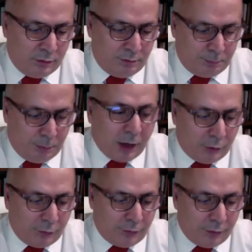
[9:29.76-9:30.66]
part of
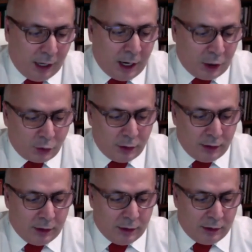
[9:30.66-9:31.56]
our
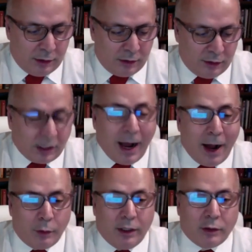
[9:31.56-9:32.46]

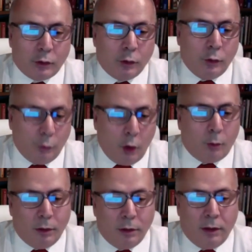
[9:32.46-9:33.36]
recovery to
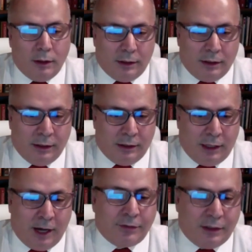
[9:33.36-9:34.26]
normal
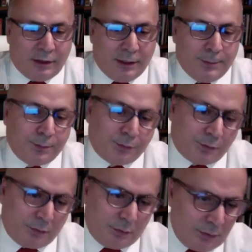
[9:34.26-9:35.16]
after the
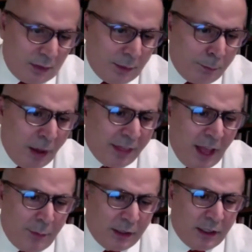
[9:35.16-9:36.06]

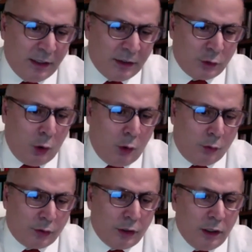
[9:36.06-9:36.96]
pandemic is over.
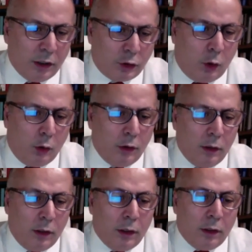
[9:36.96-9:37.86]
So
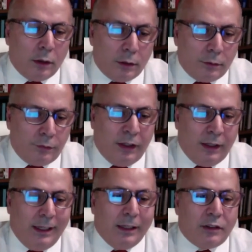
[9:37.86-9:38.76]
we need